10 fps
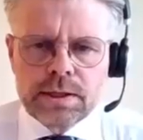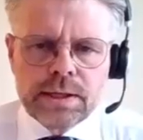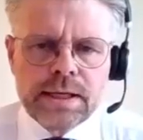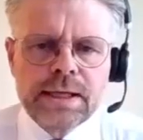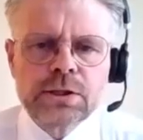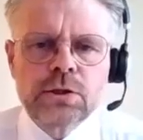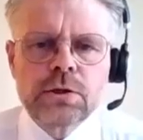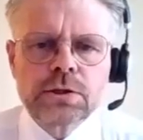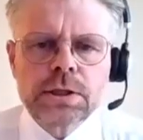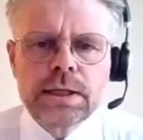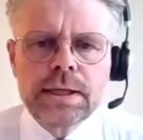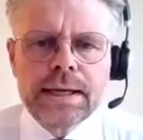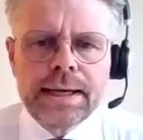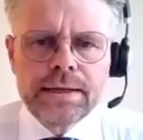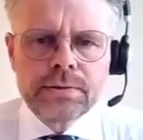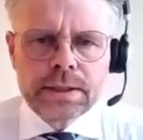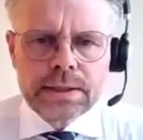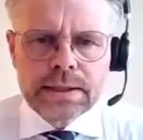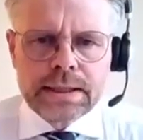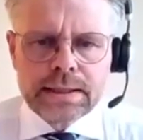religious
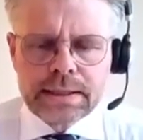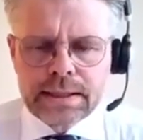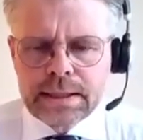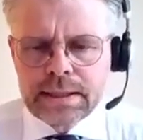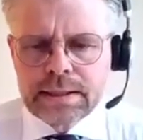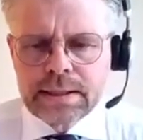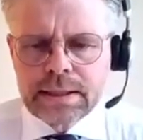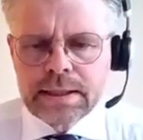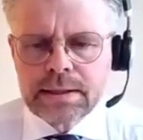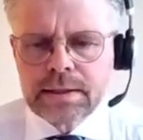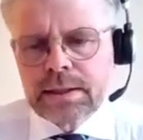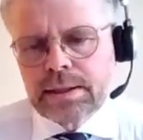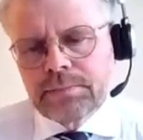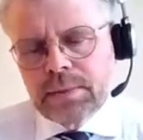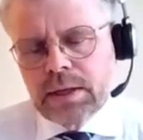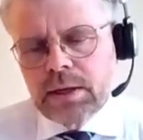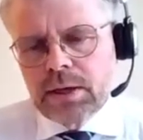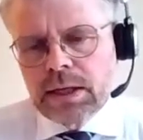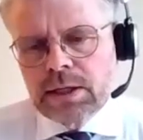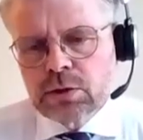hatred and
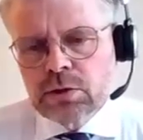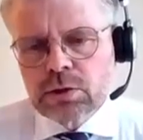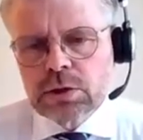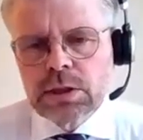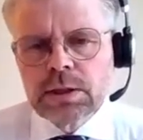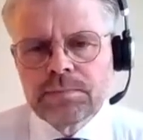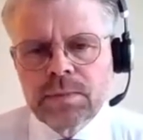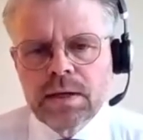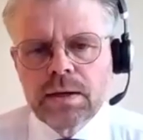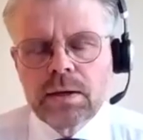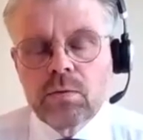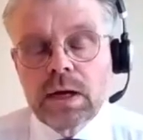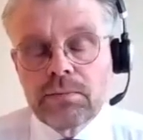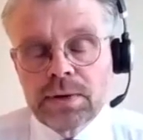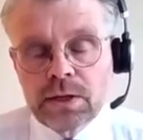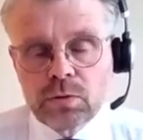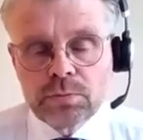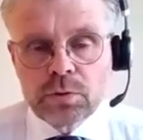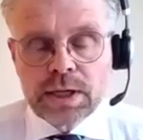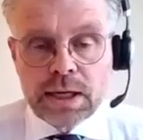religious, well, freedom
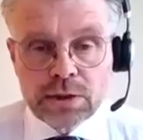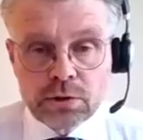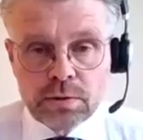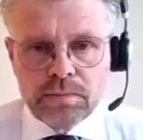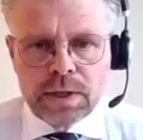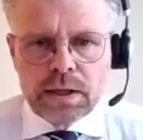to religion.